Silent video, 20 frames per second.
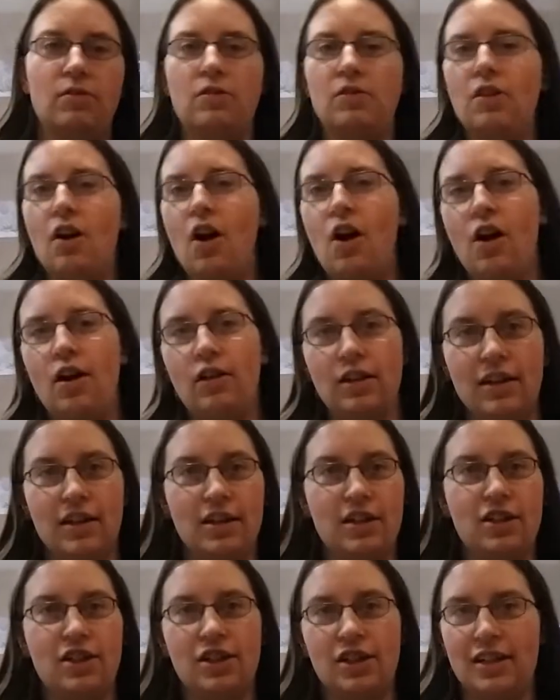
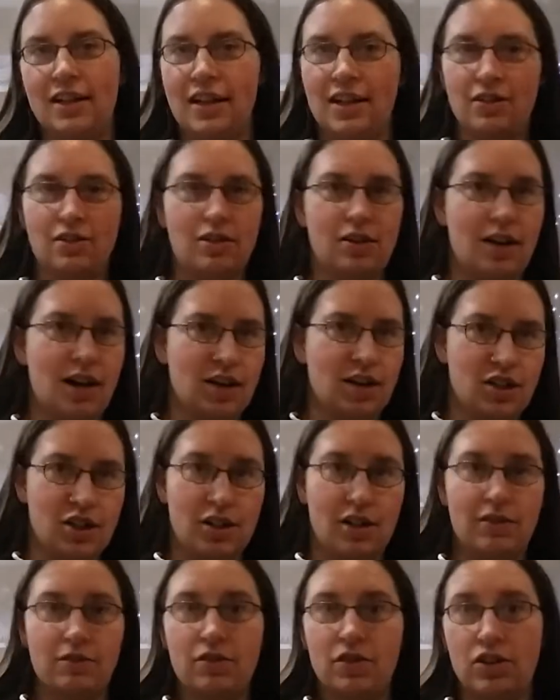knowledge and
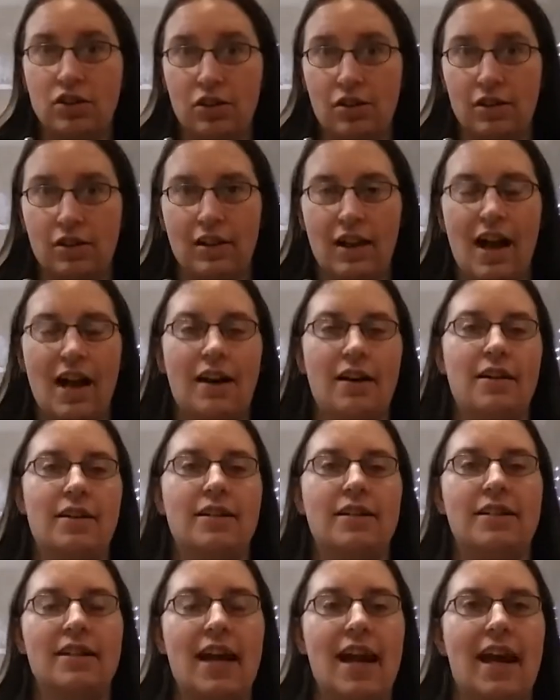introduction of sugar gliders,